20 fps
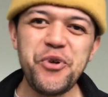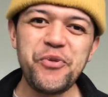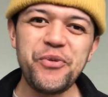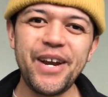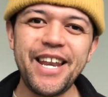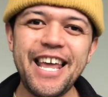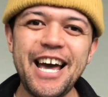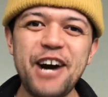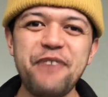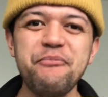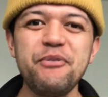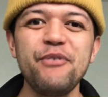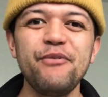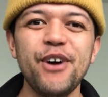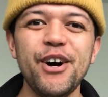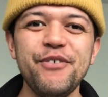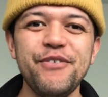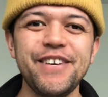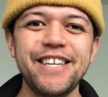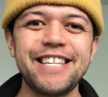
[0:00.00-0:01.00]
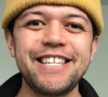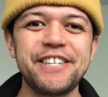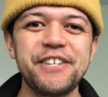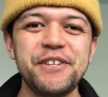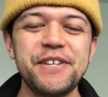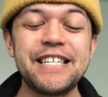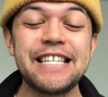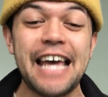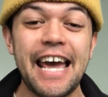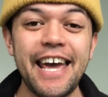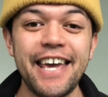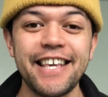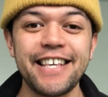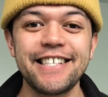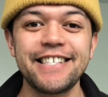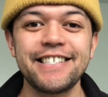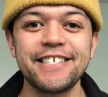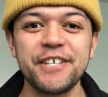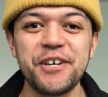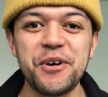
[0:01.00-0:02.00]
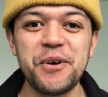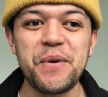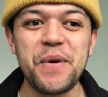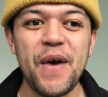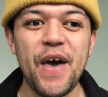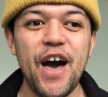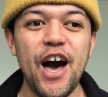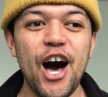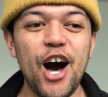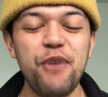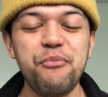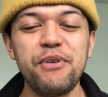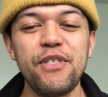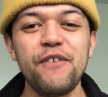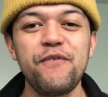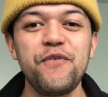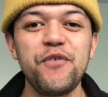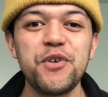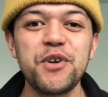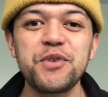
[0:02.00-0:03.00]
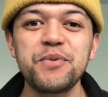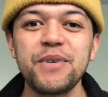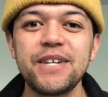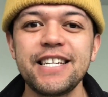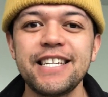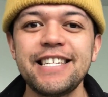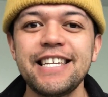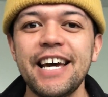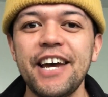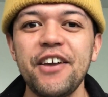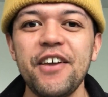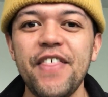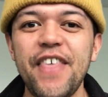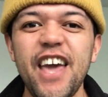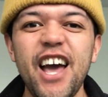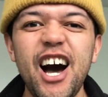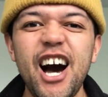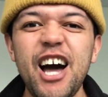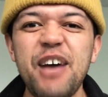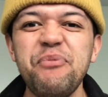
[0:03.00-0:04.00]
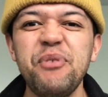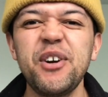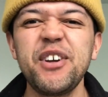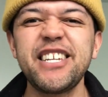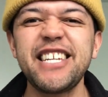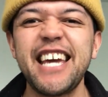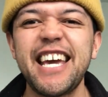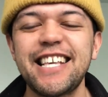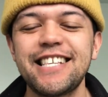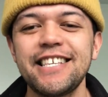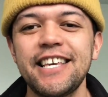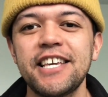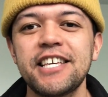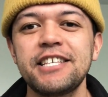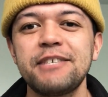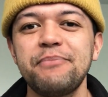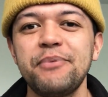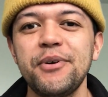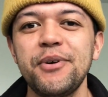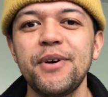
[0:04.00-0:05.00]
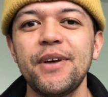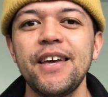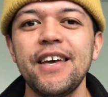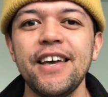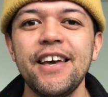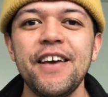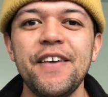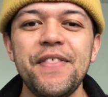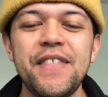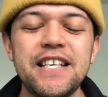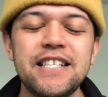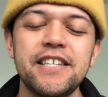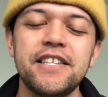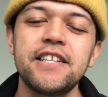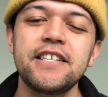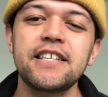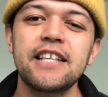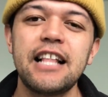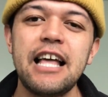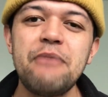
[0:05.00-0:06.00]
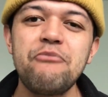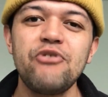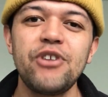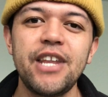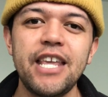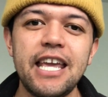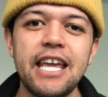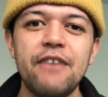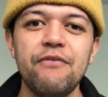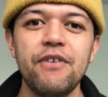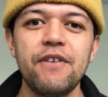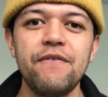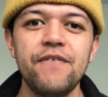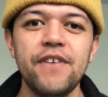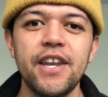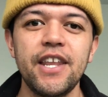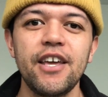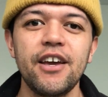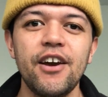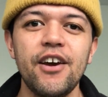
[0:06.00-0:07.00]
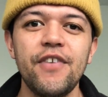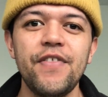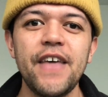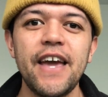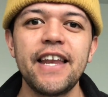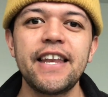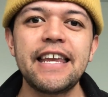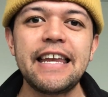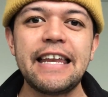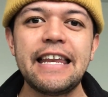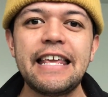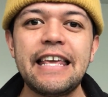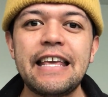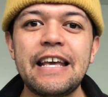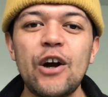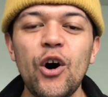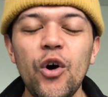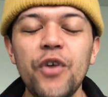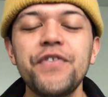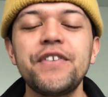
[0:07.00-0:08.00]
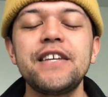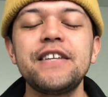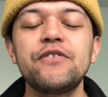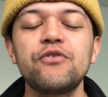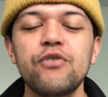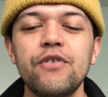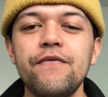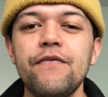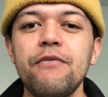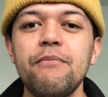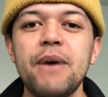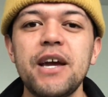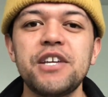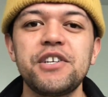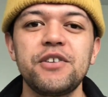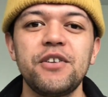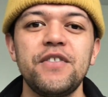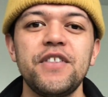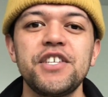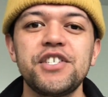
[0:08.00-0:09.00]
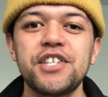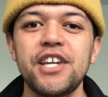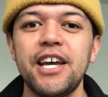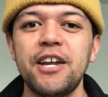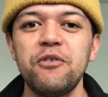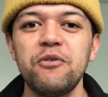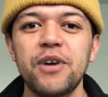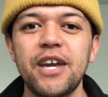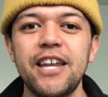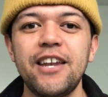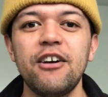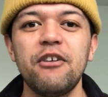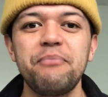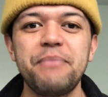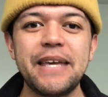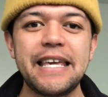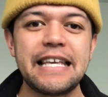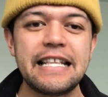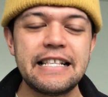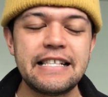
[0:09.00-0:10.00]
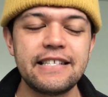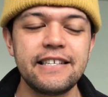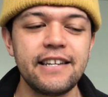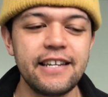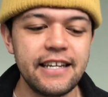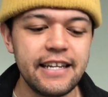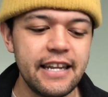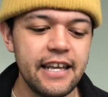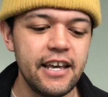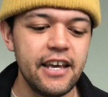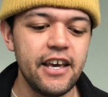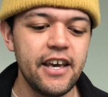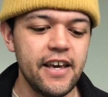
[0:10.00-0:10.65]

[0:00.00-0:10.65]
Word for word: we now move over to tax. So I'll be the first one to tell you that I'm no tax expert. There's a disclaimer in every video that any content or information on this channel cannot be considered